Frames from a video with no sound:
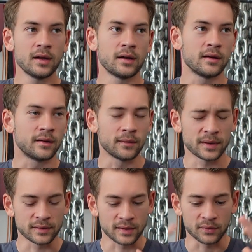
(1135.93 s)

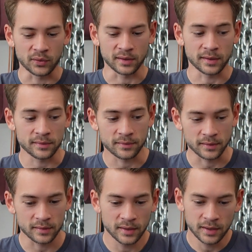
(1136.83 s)
And then I realized
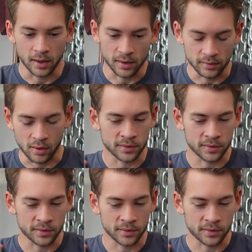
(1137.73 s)
that all